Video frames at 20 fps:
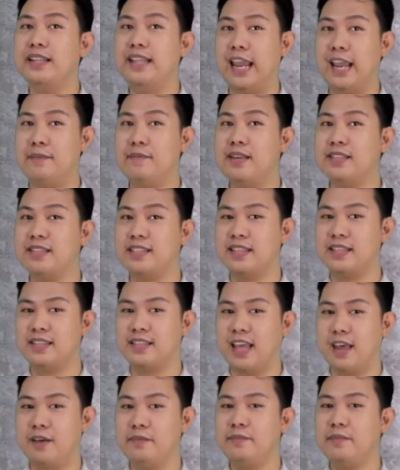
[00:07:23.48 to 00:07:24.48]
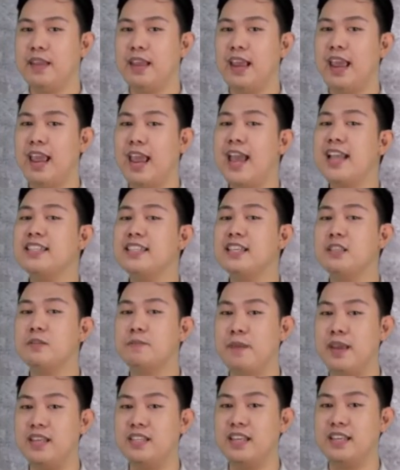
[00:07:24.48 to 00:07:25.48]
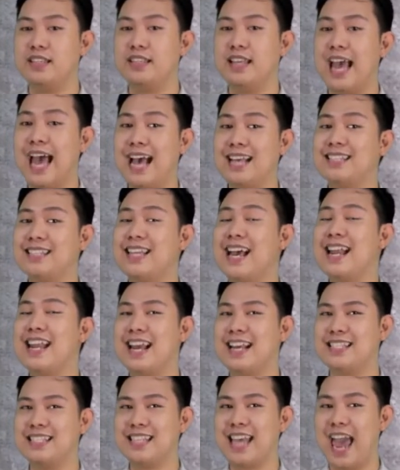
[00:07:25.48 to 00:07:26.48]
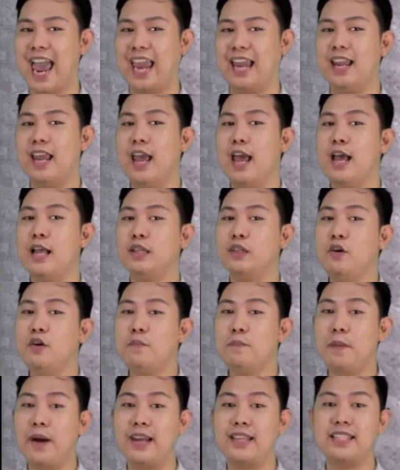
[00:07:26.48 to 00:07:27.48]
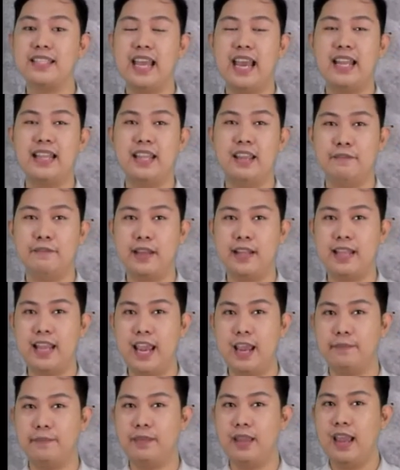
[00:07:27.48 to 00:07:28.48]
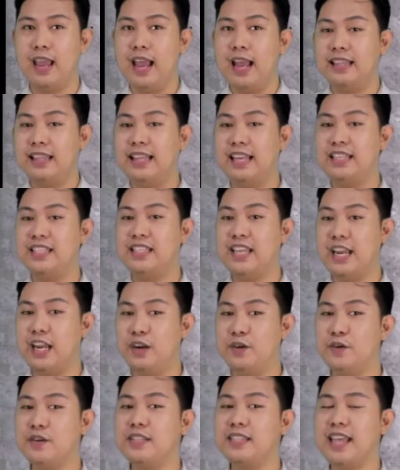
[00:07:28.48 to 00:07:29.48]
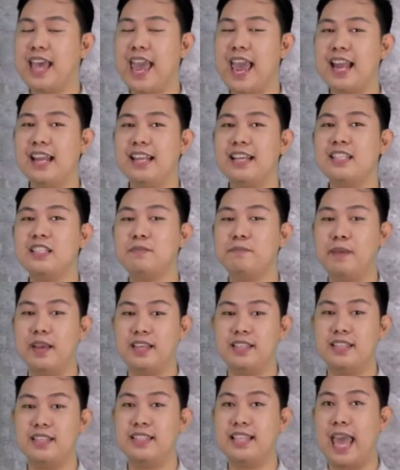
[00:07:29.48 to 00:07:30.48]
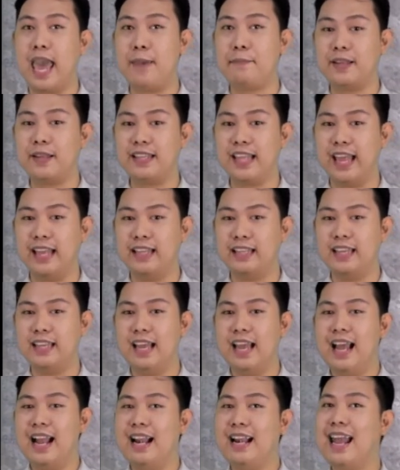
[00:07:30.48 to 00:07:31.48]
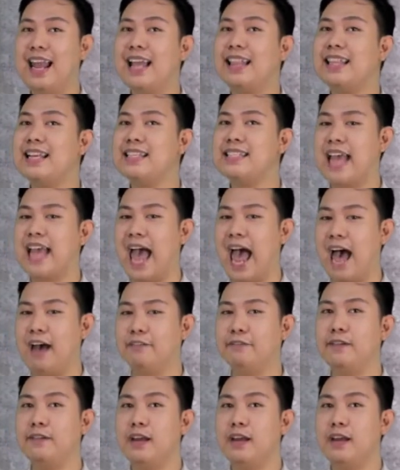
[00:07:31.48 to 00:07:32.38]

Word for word: naming system, each species has an assigned two-part scientific name, the genus and the species epithet. Let us have